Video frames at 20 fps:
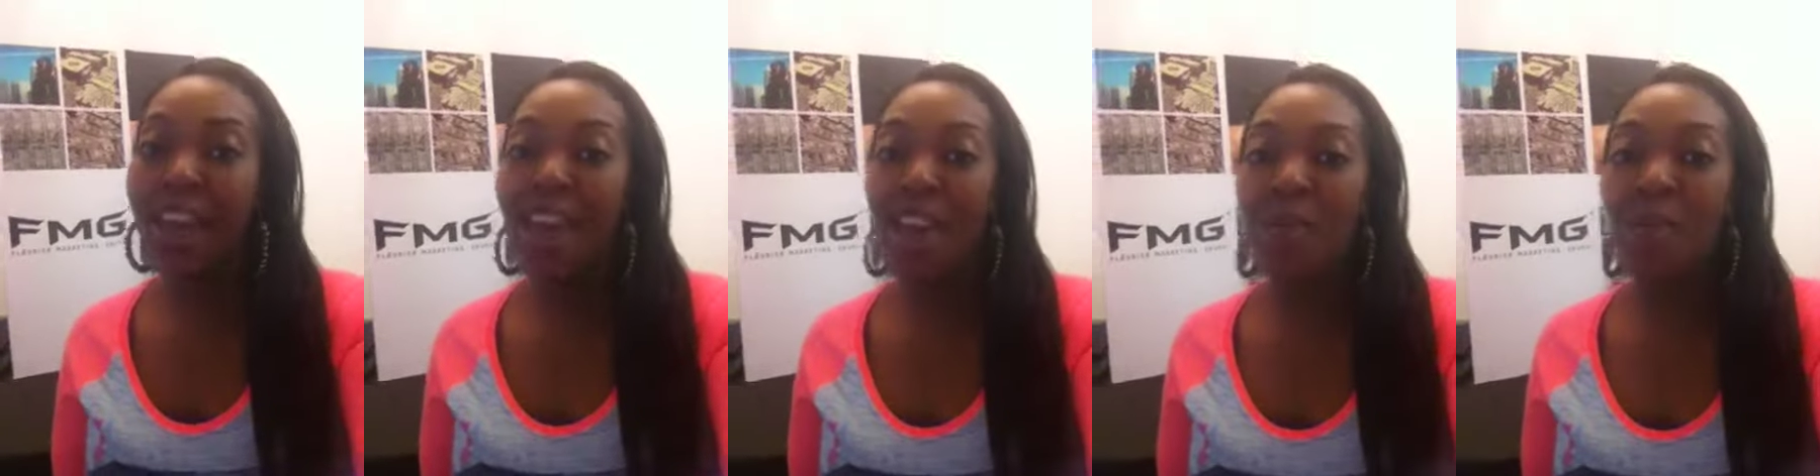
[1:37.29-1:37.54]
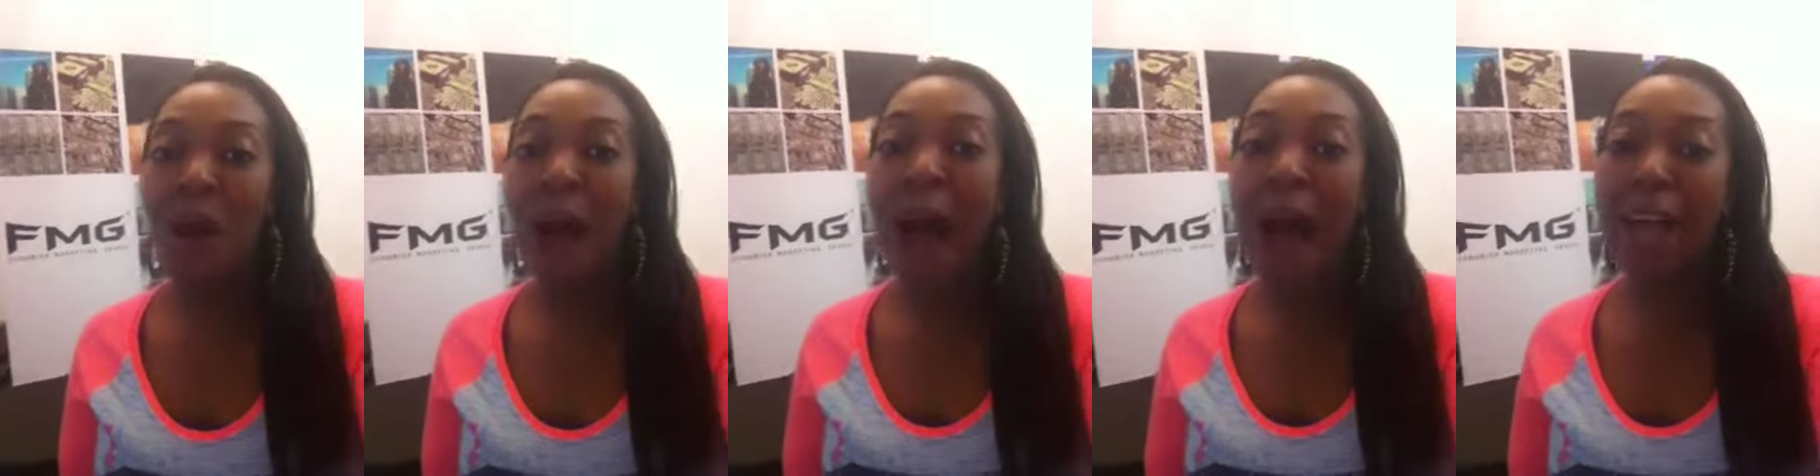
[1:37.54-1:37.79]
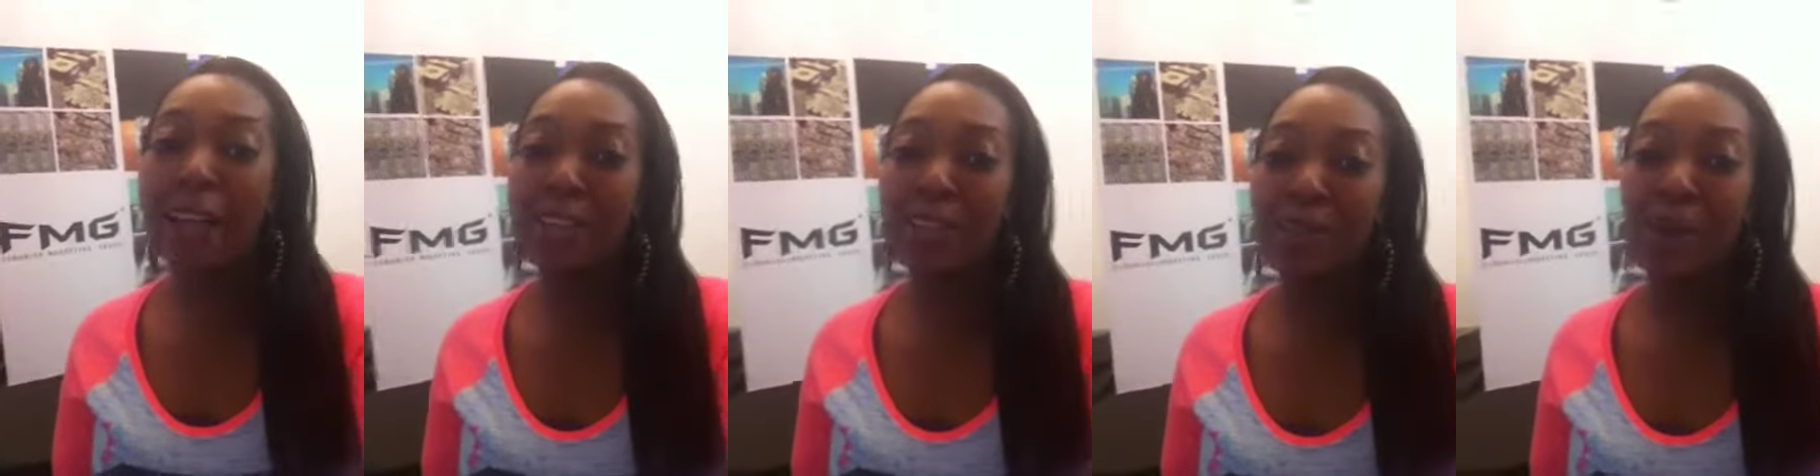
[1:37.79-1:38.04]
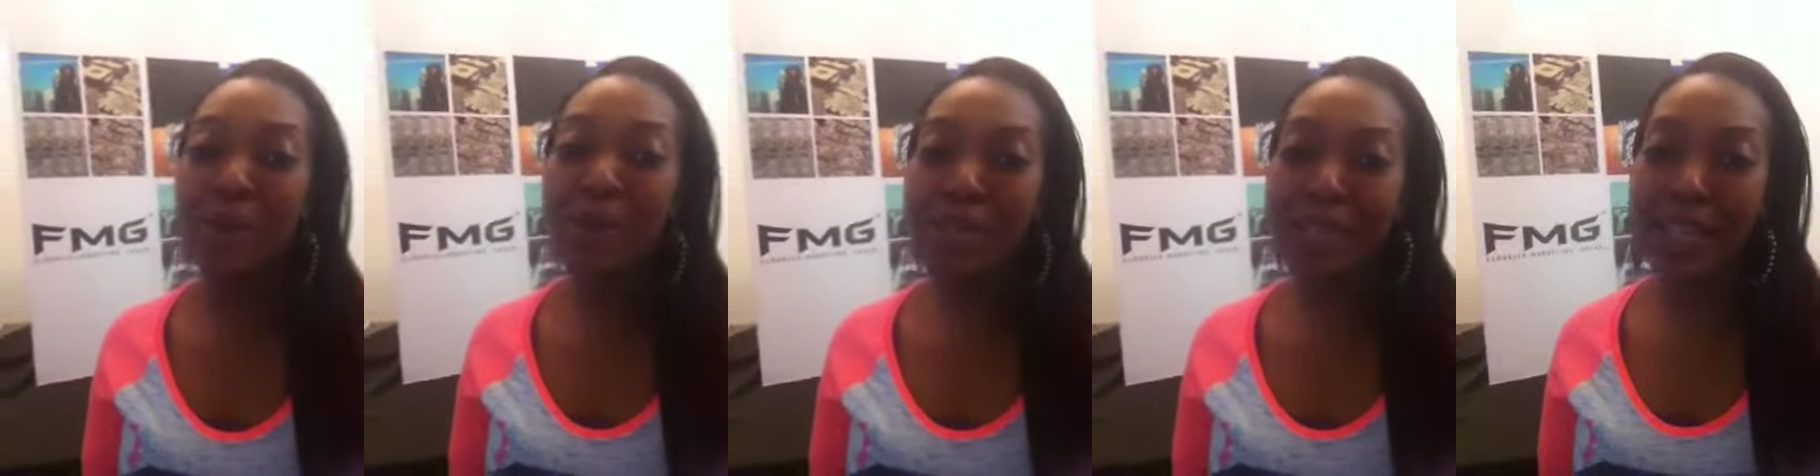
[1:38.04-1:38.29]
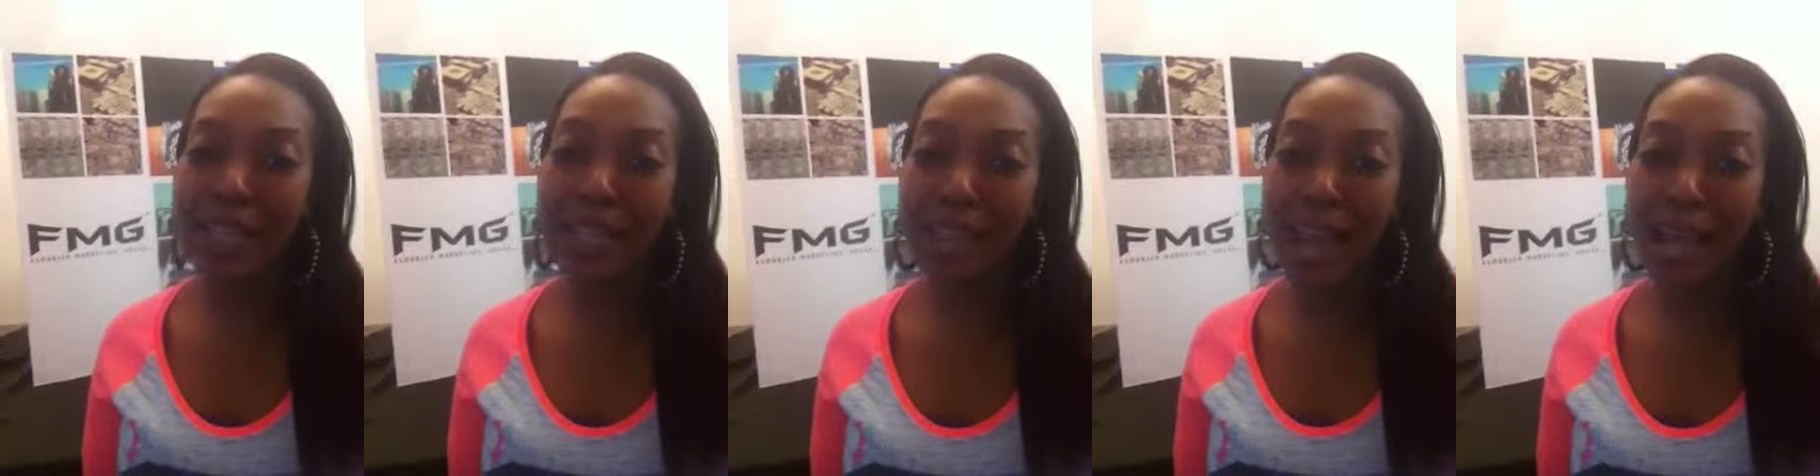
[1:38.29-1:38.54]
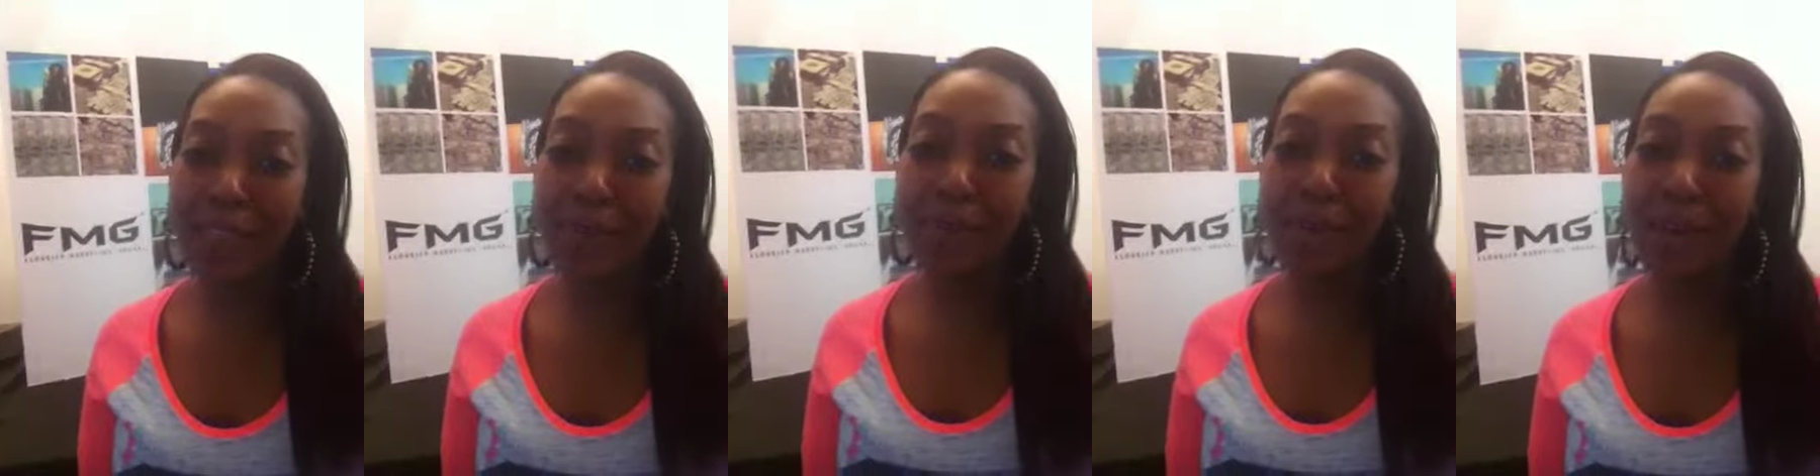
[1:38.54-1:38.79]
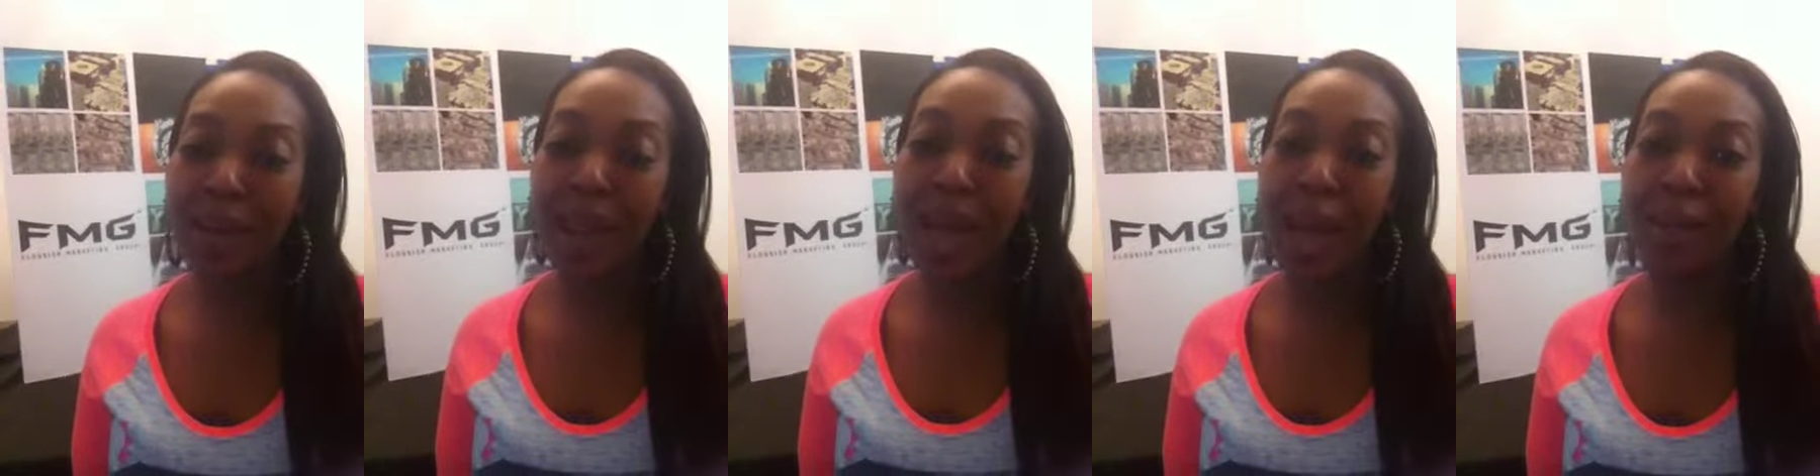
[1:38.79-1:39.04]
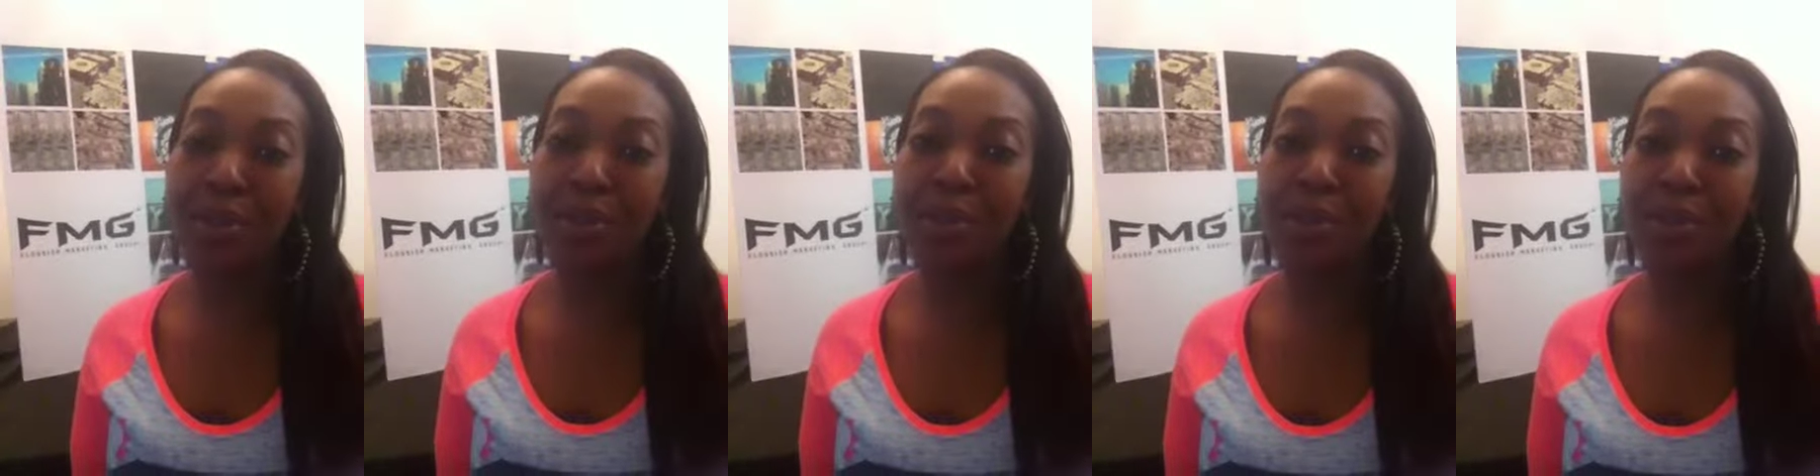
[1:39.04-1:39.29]
And what ISOTEA, guys, what it
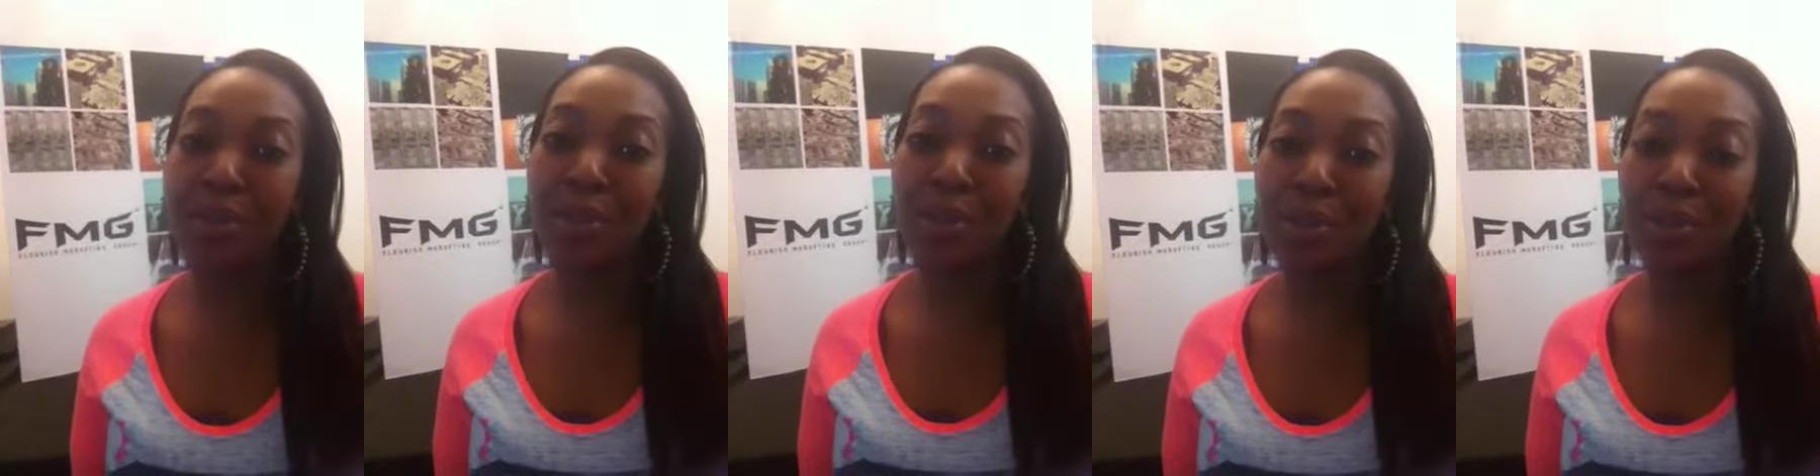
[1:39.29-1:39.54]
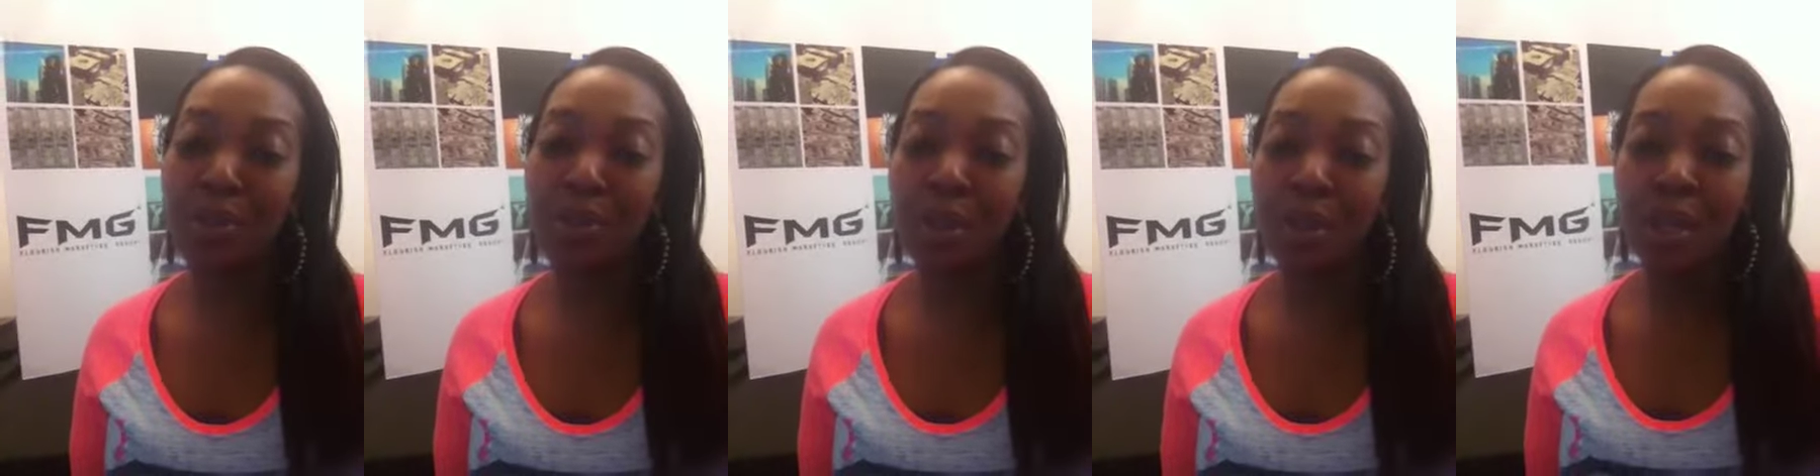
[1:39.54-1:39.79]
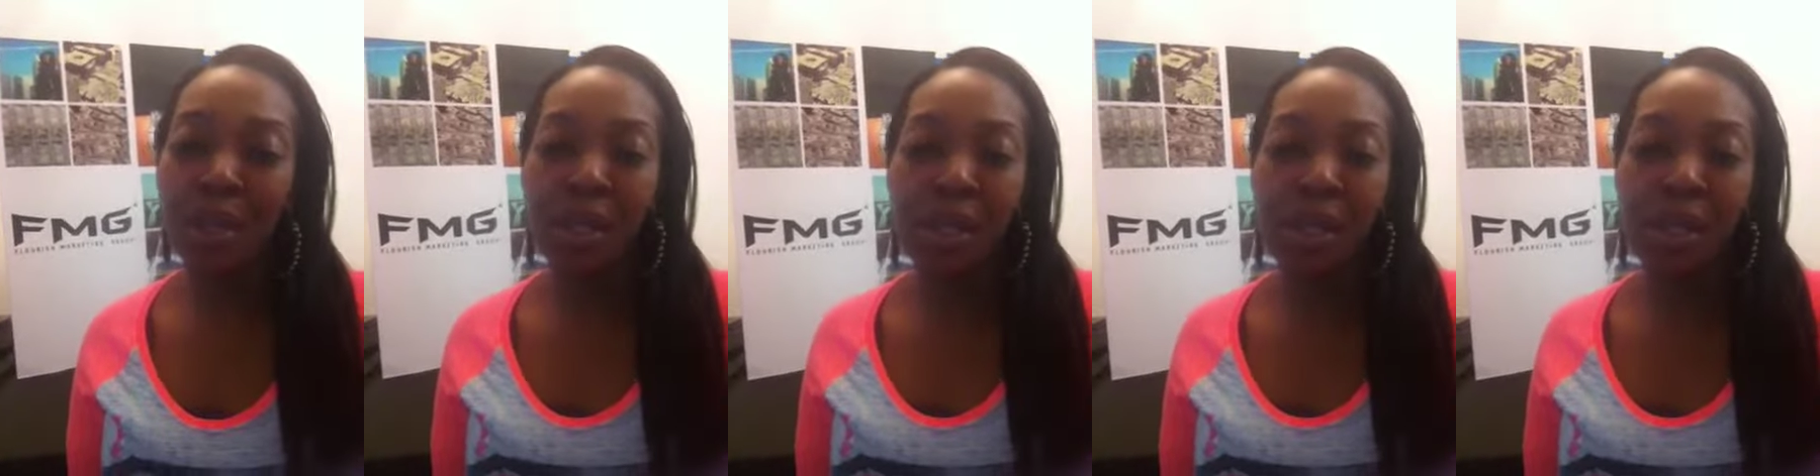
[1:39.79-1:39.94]
allows you to do